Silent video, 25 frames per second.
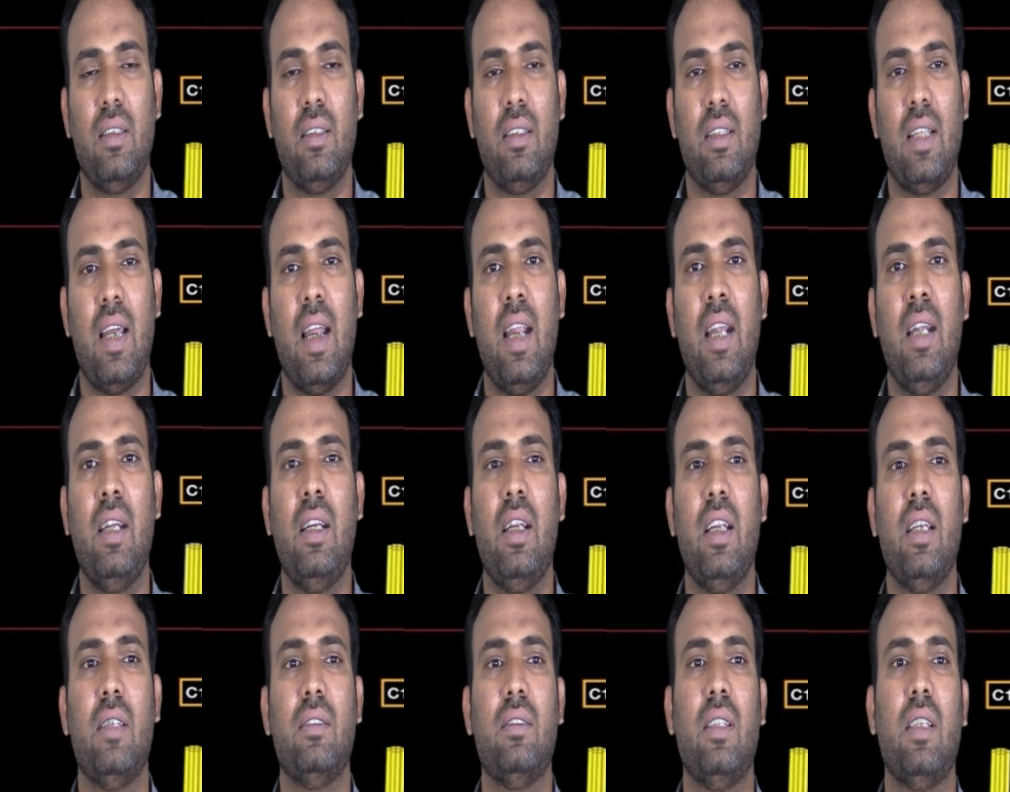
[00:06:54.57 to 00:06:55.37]

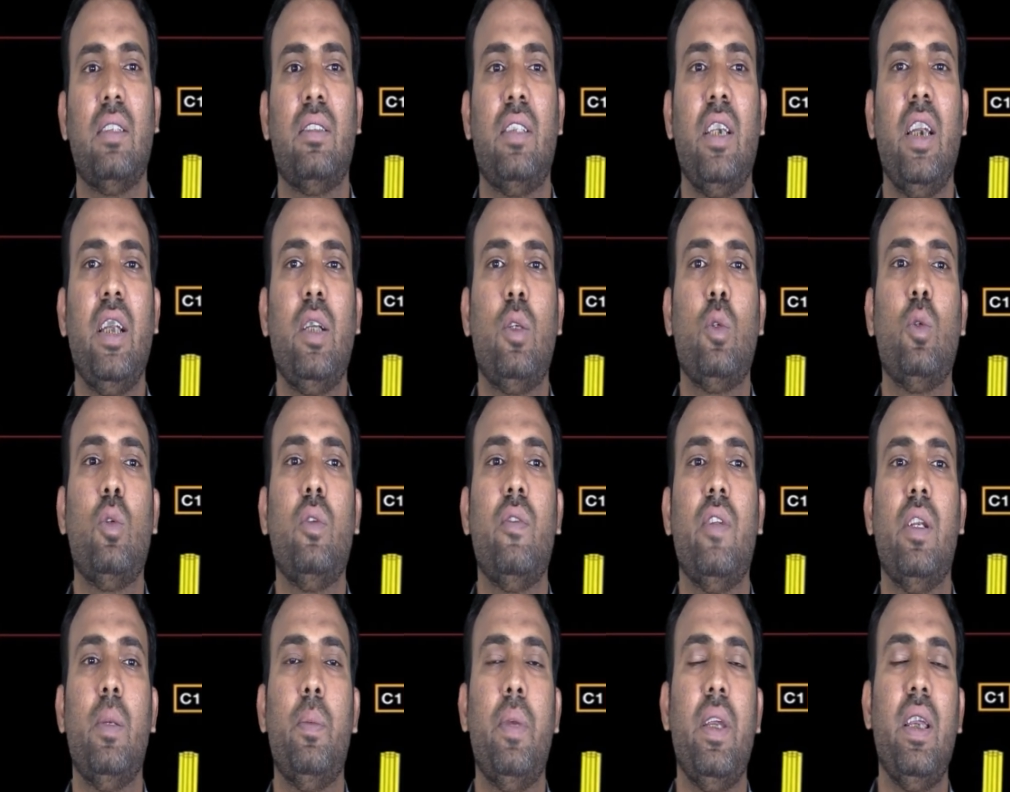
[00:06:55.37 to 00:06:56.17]
then the C2 will
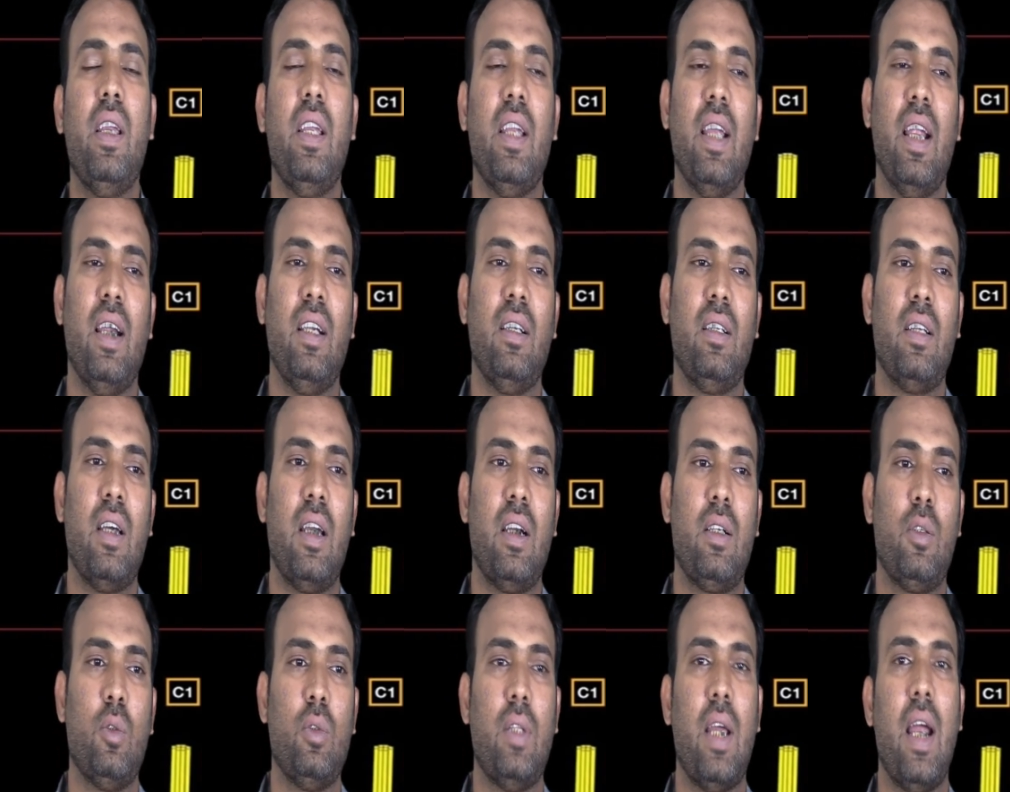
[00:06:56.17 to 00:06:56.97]
be entered
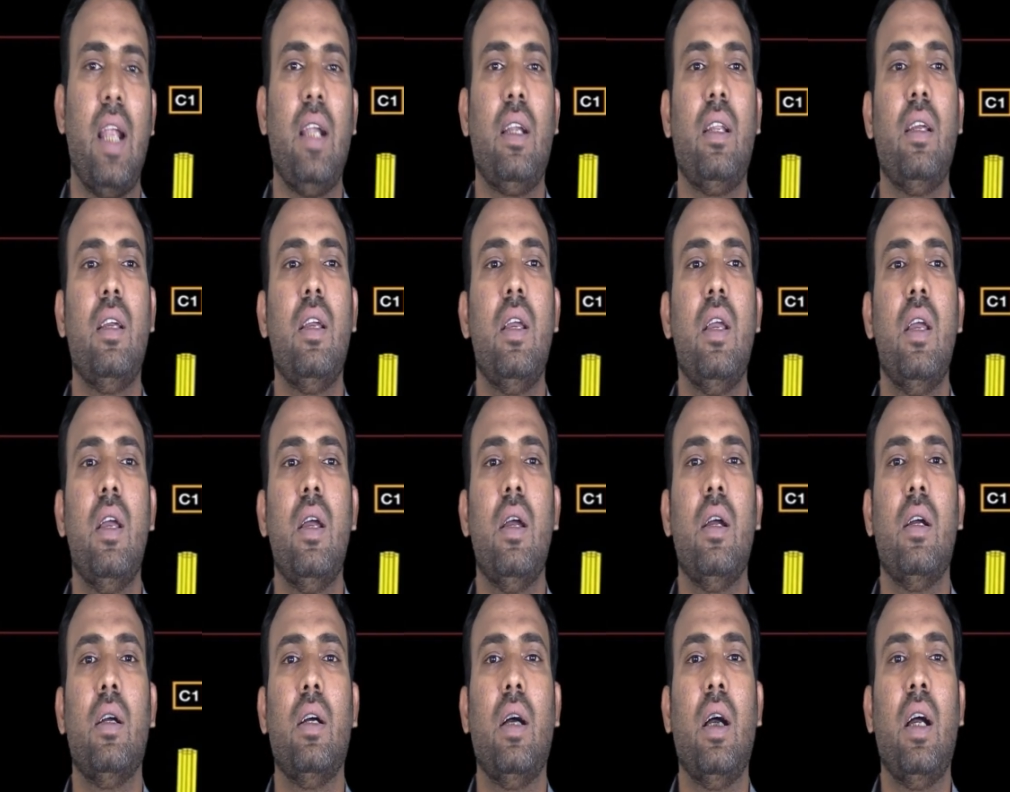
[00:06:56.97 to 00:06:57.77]
to that
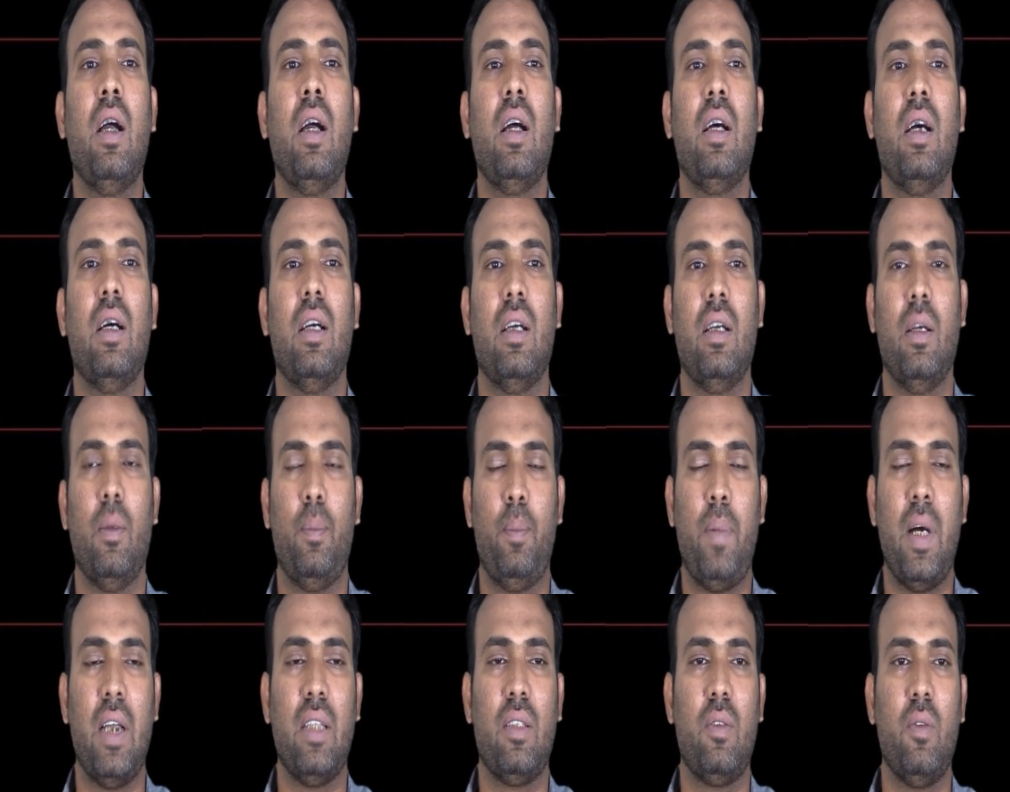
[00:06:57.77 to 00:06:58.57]

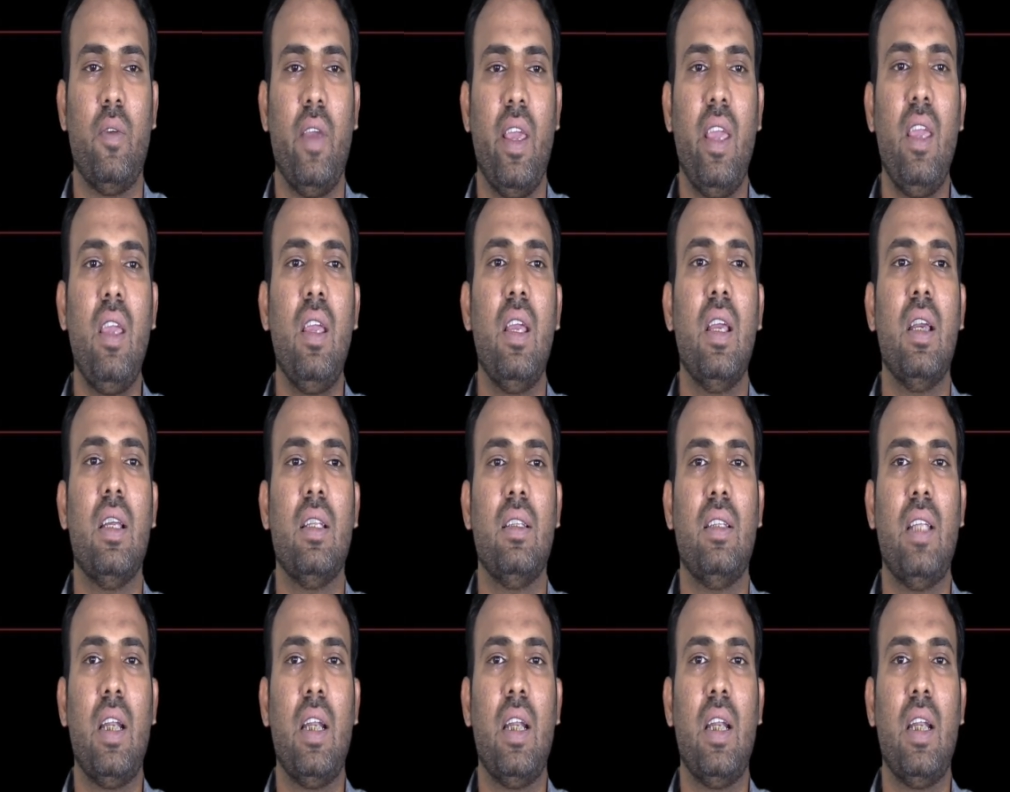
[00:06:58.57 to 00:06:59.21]
pathway.